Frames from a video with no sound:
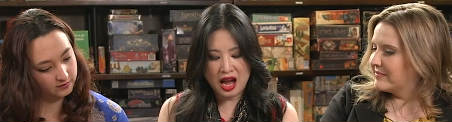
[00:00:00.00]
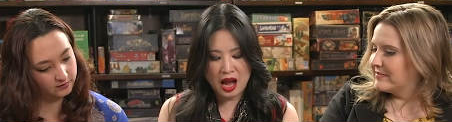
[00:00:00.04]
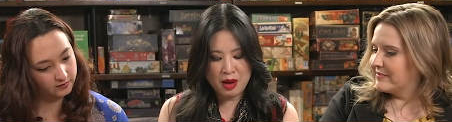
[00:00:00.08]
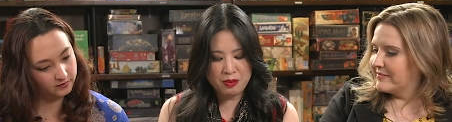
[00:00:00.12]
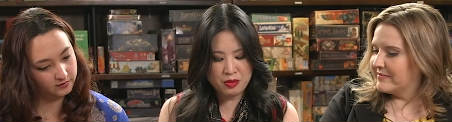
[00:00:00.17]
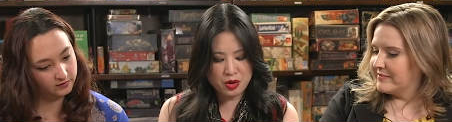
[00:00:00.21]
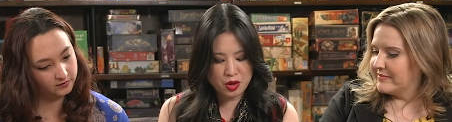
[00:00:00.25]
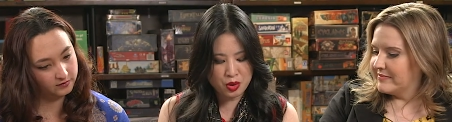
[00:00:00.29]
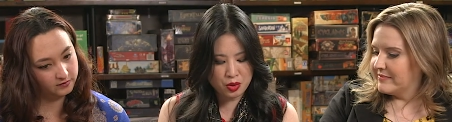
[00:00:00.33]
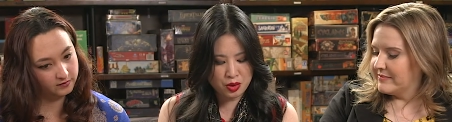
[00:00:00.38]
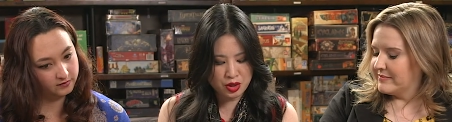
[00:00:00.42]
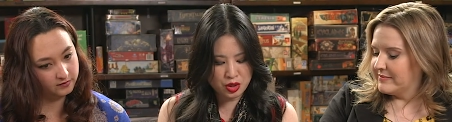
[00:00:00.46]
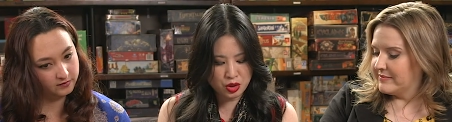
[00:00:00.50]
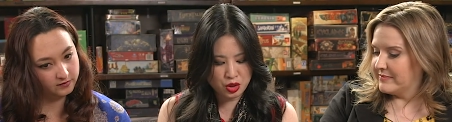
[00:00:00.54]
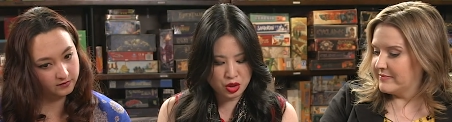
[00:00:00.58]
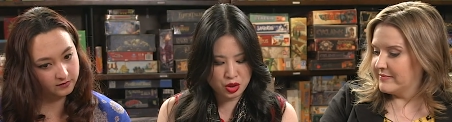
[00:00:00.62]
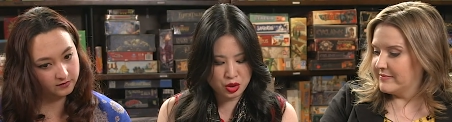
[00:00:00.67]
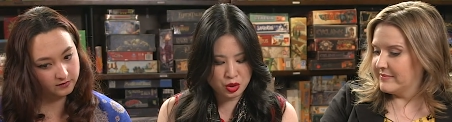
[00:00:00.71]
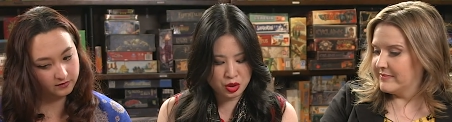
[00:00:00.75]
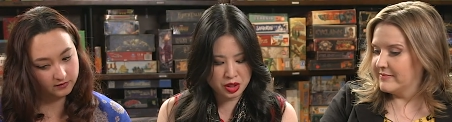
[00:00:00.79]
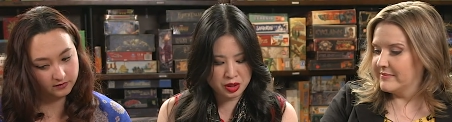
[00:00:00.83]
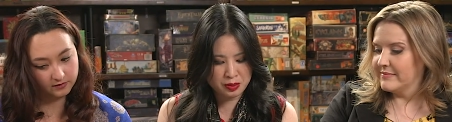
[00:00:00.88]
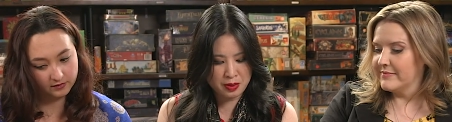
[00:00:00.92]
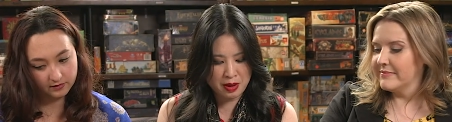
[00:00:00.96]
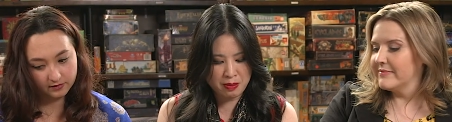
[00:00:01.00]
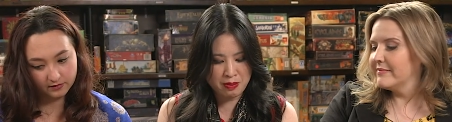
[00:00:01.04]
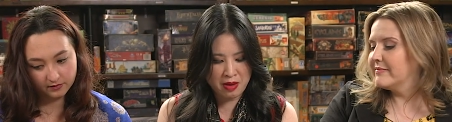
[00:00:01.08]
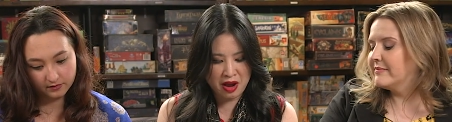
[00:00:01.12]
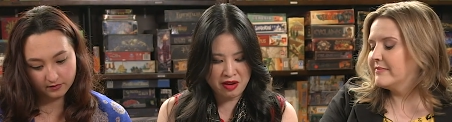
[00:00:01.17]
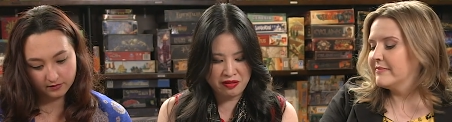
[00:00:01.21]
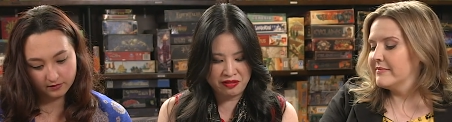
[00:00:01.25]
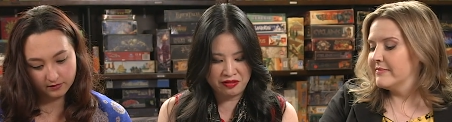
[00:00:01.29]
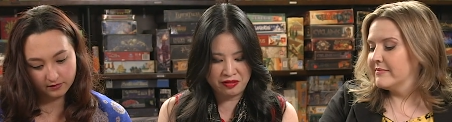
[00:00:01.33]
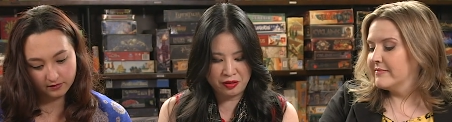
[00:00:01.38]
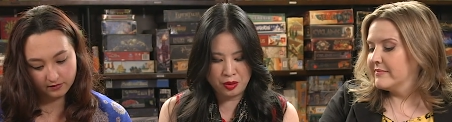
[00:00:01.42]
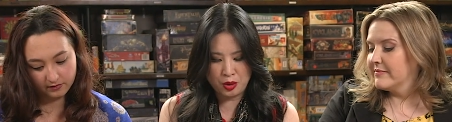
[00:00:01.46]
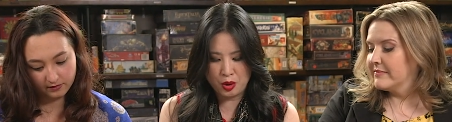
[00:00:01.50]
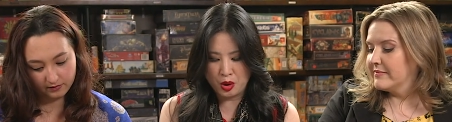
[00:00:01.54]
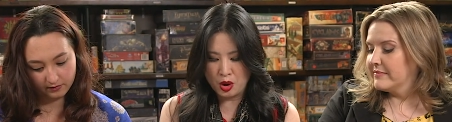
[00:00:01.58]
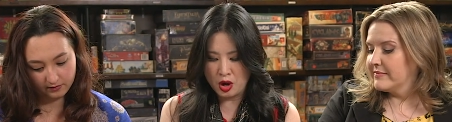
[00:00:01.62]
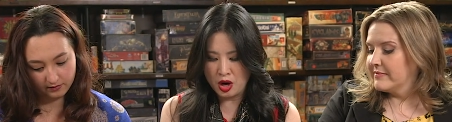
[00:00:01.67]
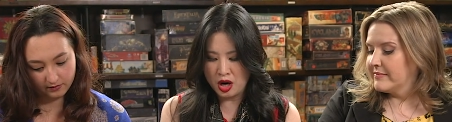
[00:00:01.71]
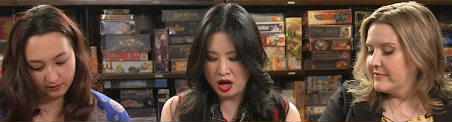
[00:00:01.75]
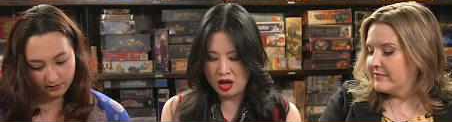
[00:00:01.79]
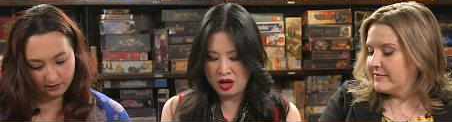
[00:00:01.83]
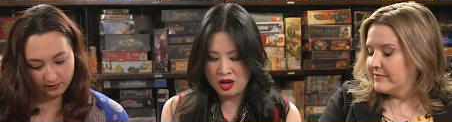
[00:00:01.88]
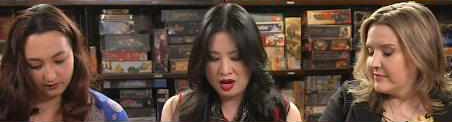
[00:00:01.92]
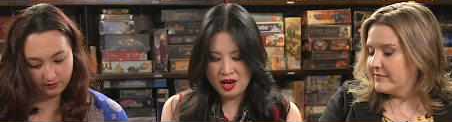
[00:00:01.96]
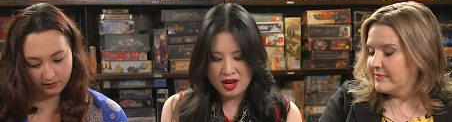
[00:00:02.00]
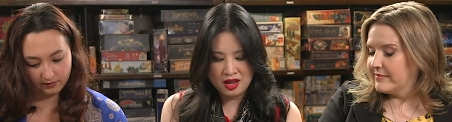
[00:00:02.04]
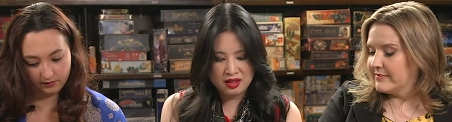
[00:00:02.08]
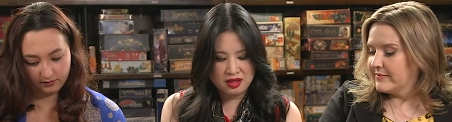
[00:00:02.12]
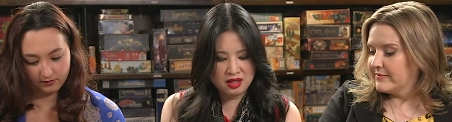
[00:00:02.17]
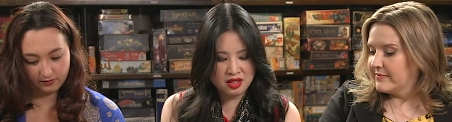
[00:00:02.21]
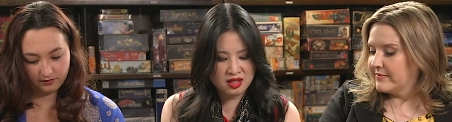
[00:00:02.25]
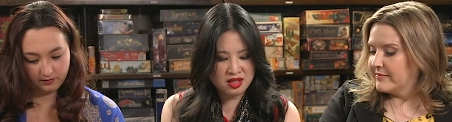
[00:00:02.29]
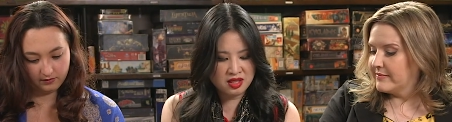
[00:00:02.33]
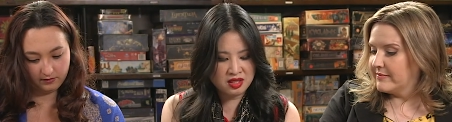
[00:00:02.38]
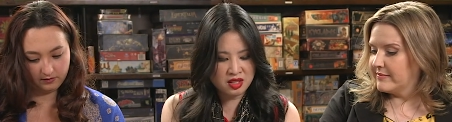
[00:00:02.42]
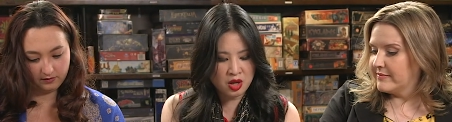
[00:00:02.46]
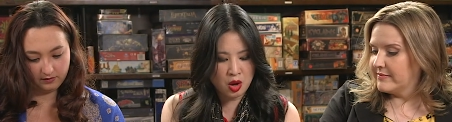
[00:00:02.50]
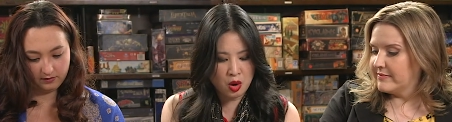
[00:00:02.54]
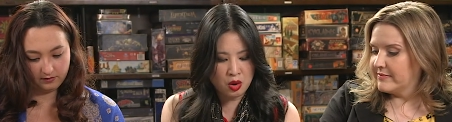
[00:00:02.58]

Speaker 1: I'm going to spend my four. This is